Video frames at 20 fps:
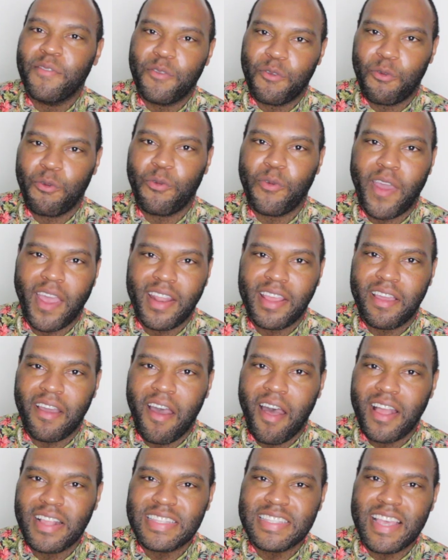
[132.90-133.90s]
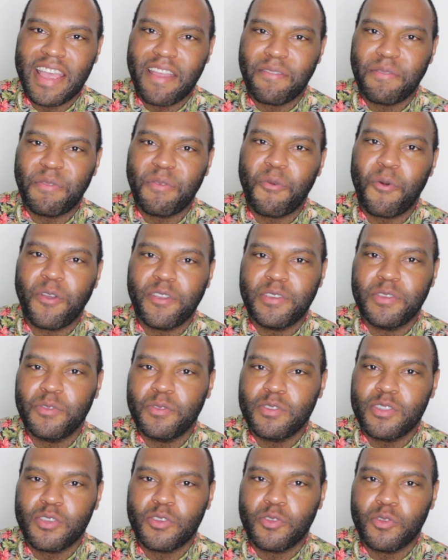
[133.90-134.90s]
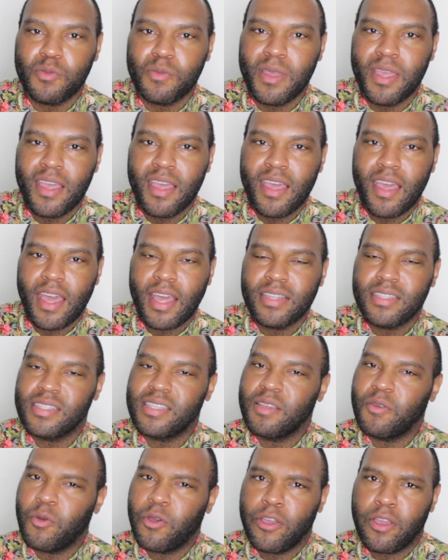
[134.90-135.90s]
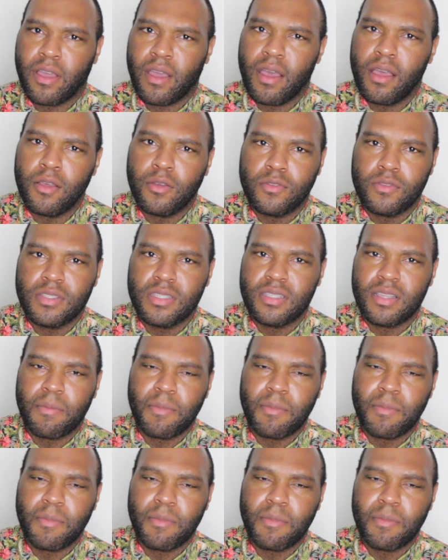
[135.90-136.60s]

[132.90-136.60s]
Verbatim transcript: of creating content for YouTube and seeing where it goes.